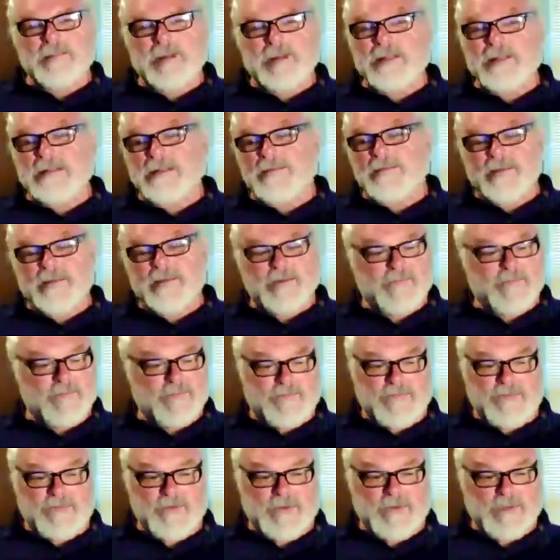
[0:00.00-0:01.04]

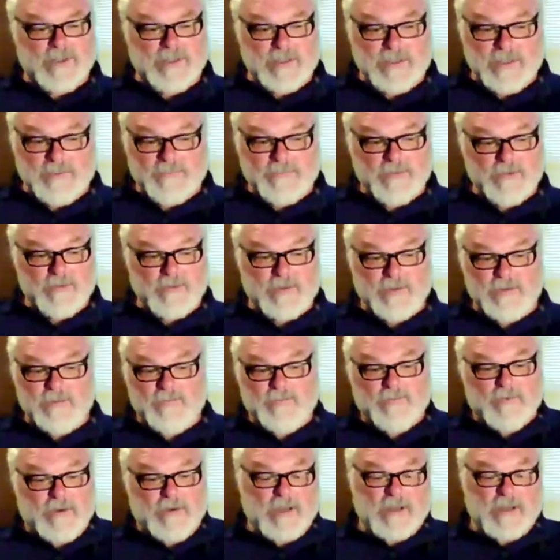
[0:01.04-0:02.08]
if you can
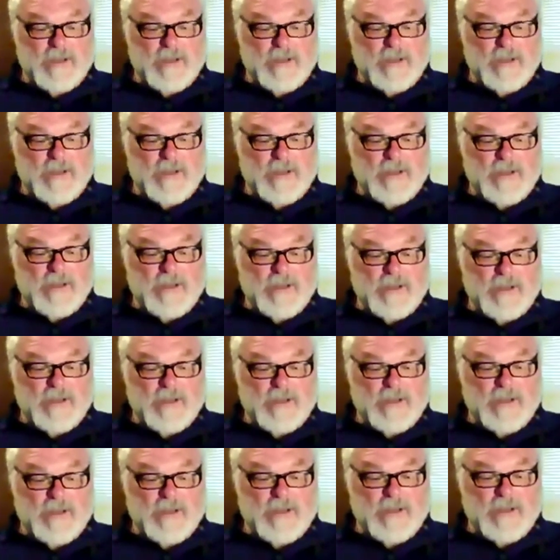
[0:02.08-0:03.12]
find a place,
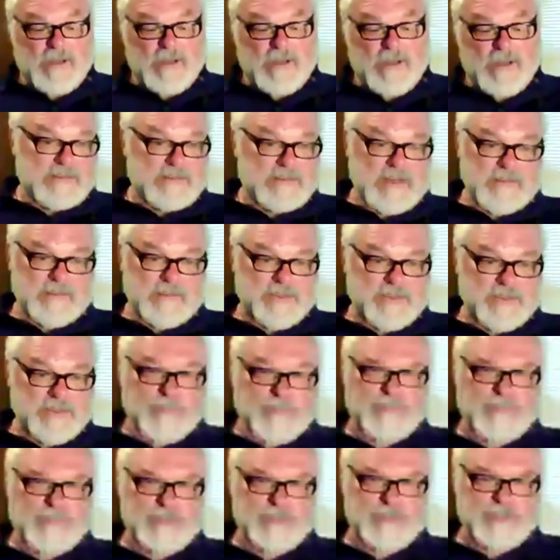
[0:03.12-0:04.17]
and I'm sure the
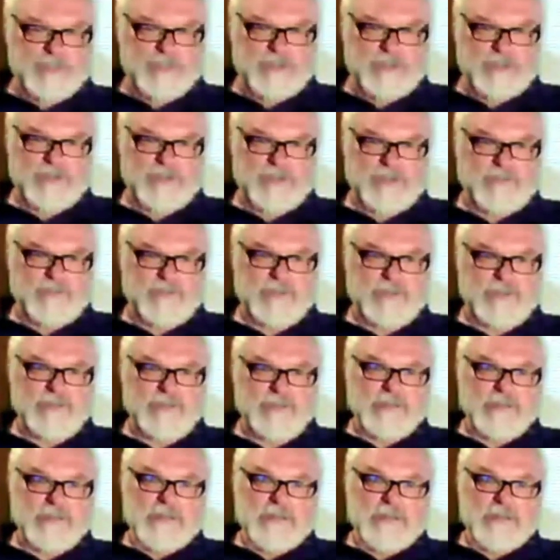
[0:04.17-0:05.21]
Baptist Church
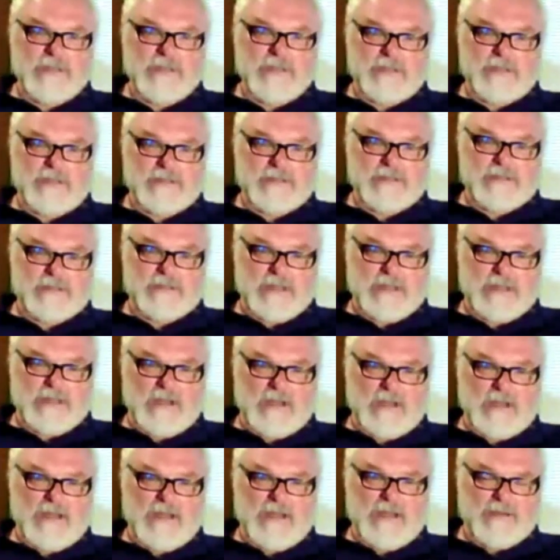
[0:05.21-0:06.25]
would in
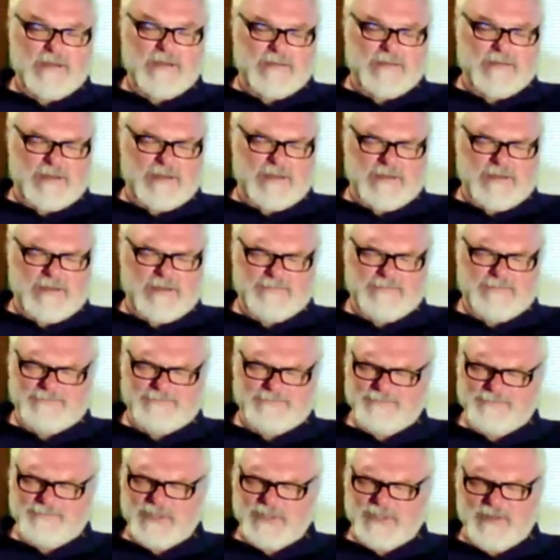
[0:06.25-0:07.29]

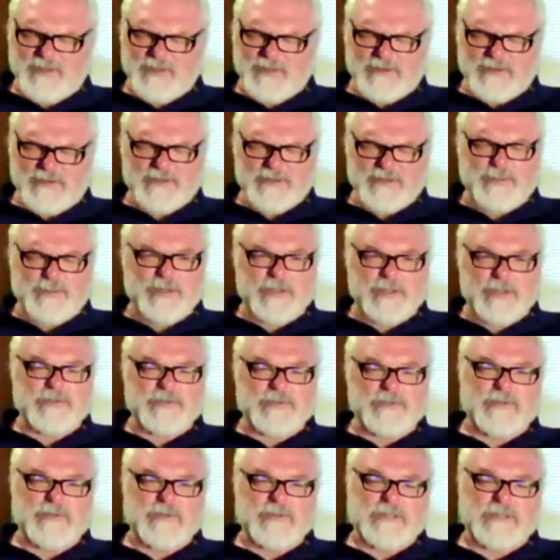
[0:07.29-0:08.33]
Sutherland Springs
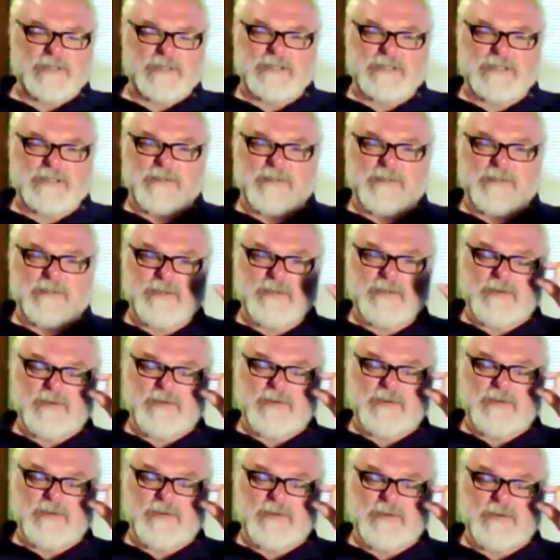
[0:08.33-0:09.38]
would accept
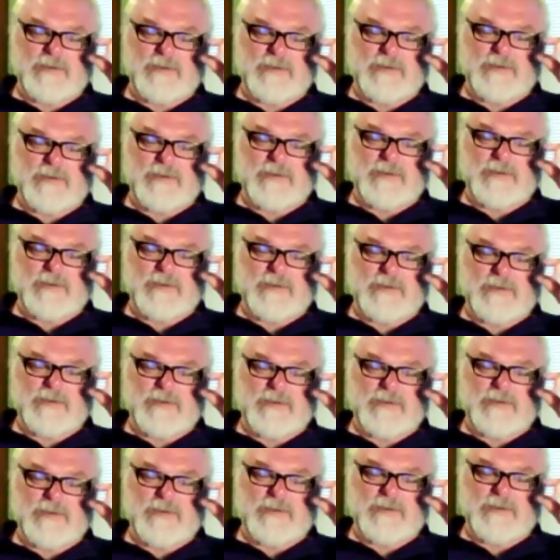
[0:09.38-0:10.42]
donations. I'm sure
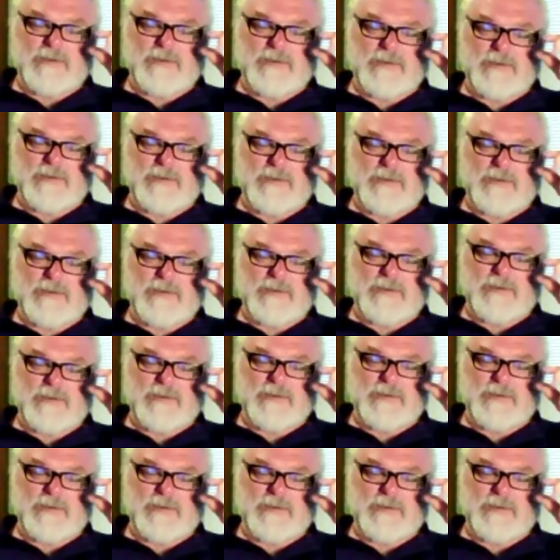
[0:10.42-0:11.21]
there's a lot of